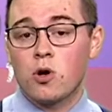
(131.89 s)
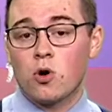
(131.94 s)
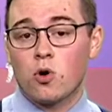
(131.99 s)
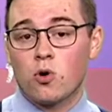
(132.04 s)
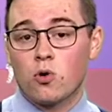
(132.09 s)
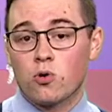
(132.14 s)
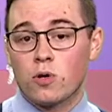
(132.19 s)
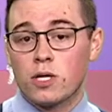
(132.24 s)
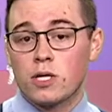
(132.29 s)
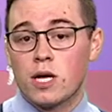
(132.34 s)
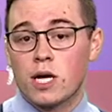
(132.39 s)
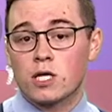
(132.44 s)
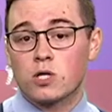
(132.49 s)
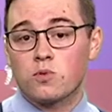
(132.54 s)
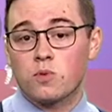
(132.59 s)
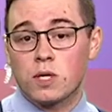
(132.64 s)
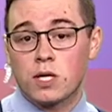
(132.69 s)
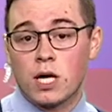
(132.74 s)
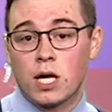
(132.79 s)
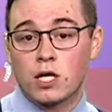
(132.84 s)
early next
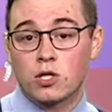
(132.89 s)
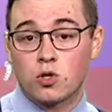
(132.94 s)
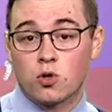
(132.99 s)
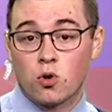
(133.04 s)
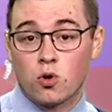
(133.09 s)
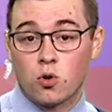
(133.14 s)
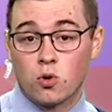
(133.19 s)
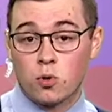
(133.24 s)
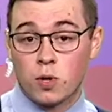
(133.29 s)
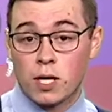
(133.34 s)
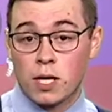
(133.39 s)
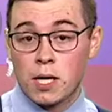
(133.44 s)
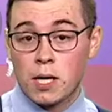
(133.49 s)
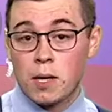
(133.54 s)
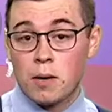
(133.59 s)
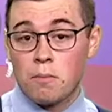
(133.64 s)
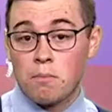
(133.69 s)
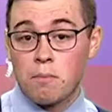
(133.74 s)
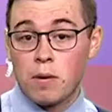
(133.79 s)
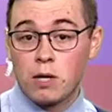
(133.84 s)
week into early
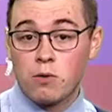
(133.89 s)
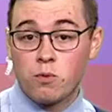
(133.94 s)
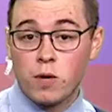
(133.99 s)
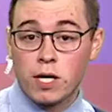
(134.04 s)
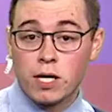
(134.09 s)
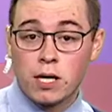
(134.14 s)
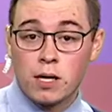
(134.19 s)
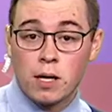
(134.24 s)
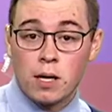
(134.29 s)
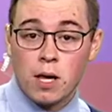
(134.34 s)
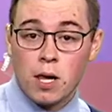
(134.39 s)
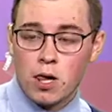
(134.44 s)
midweek.